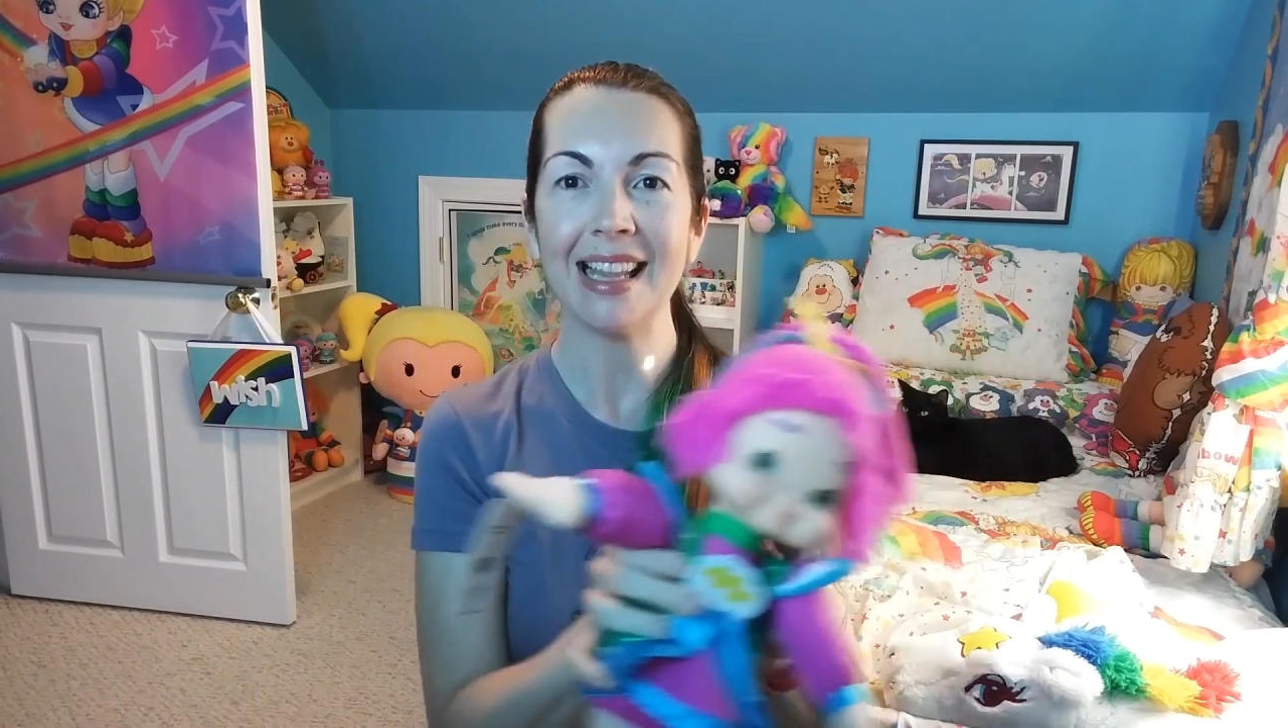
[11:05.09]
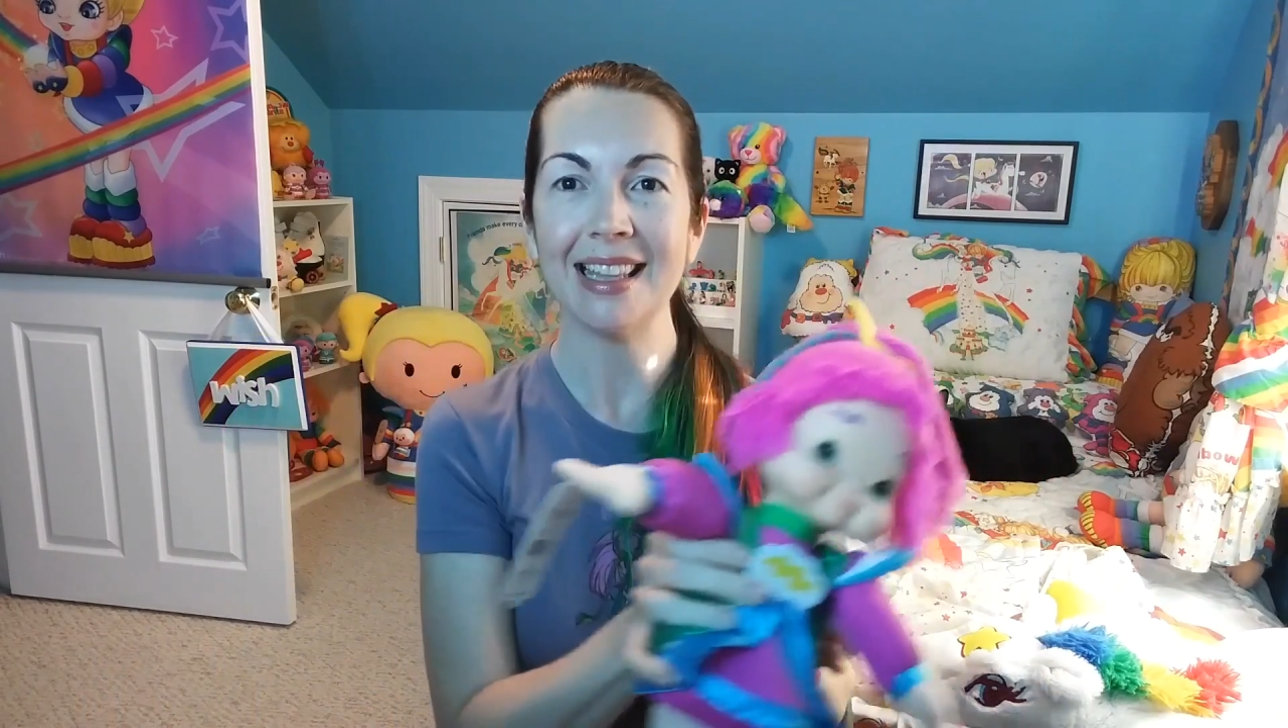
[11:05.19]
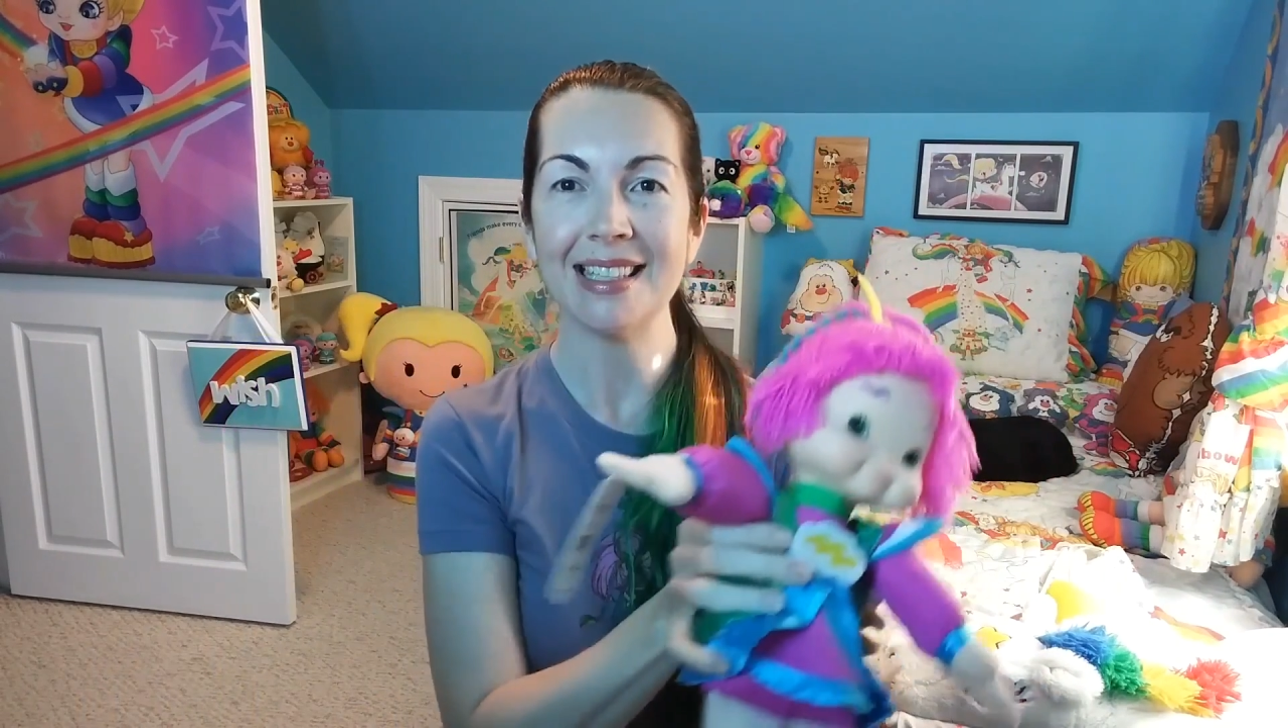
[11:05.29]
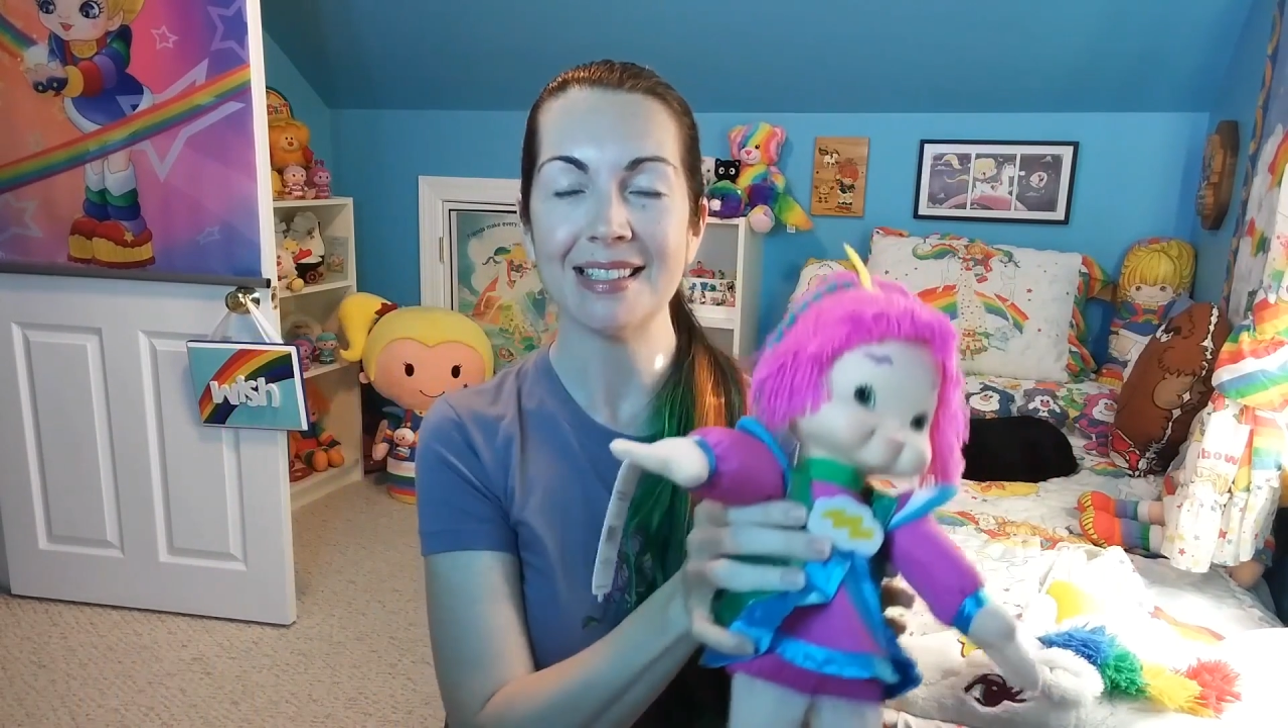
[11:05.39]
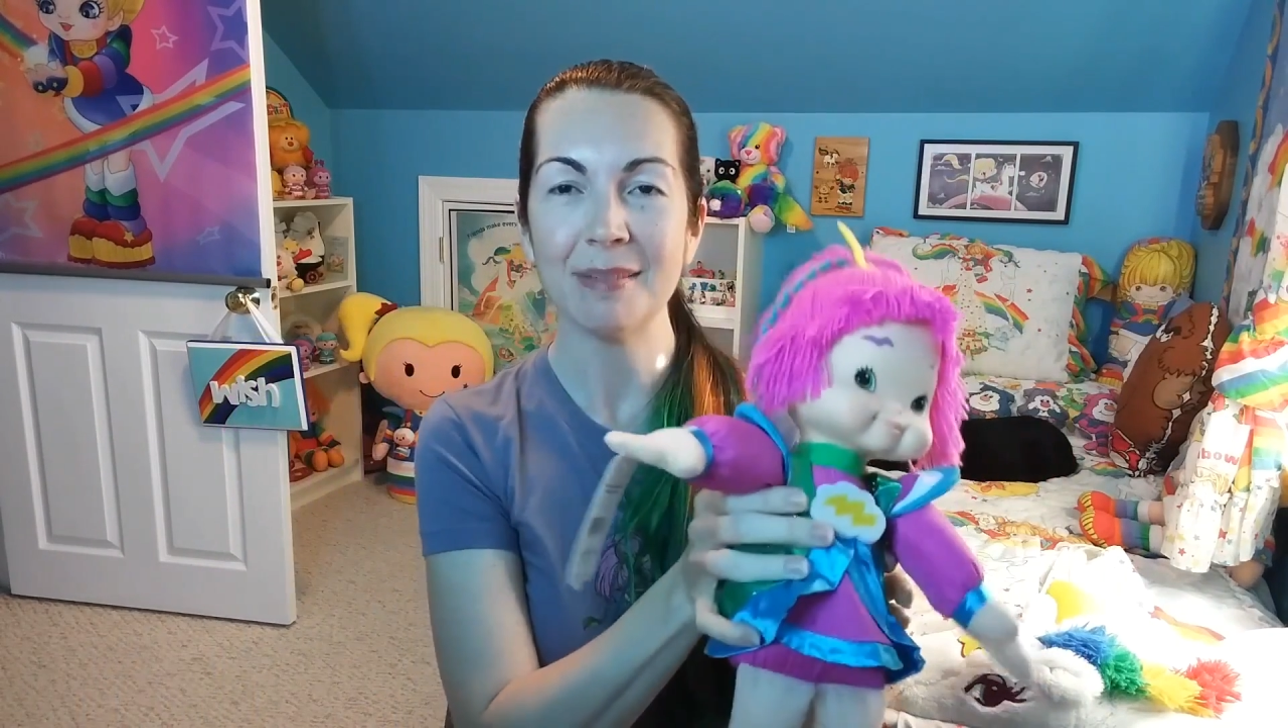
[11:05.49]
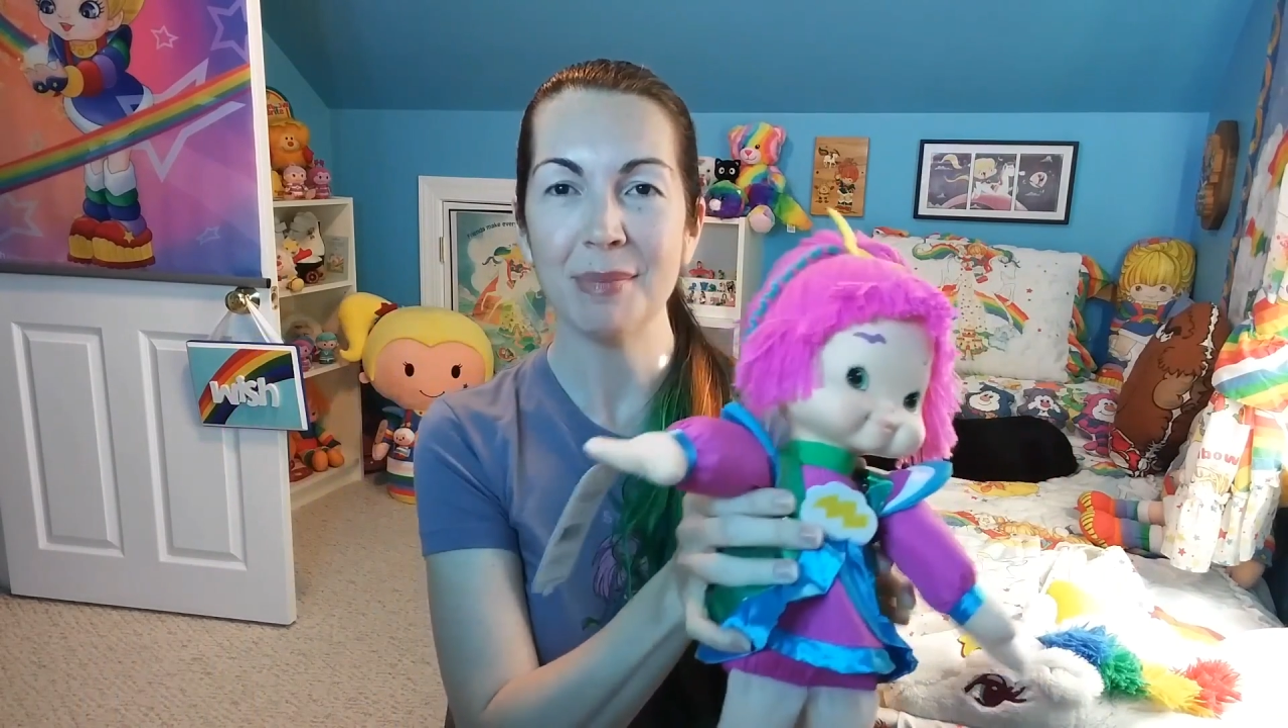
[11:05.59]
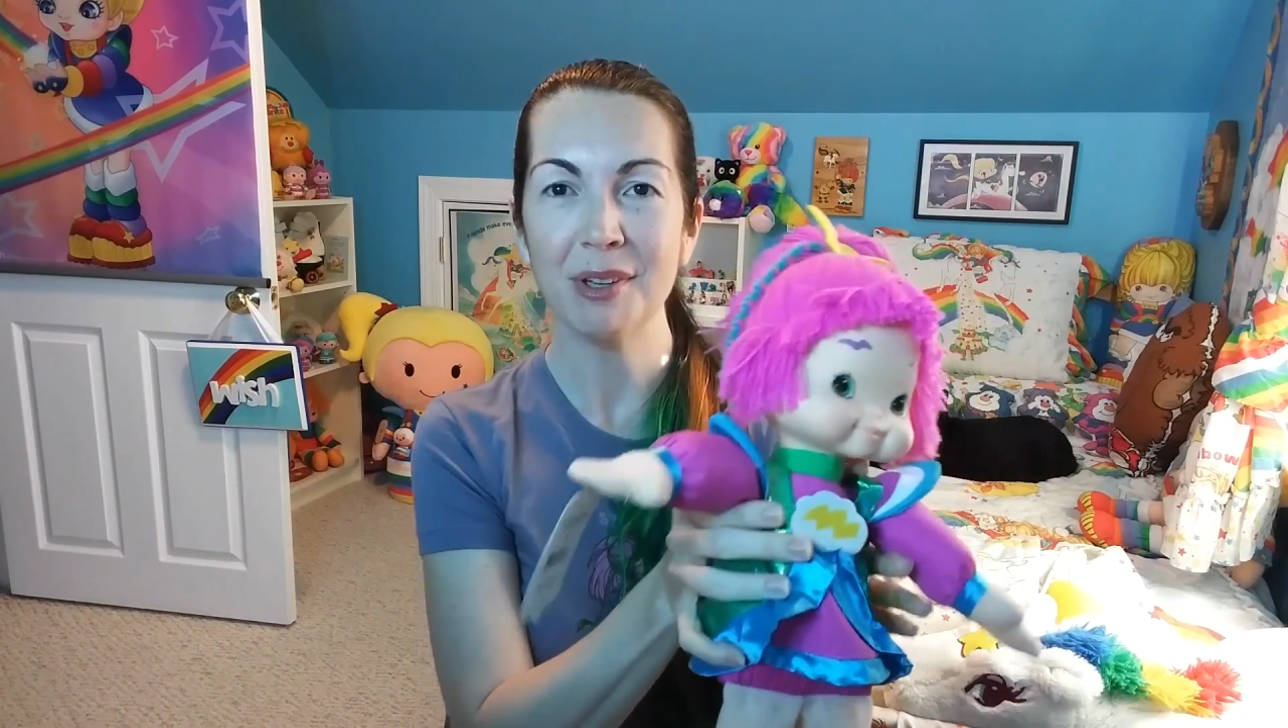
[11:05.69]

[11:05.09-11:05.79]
on this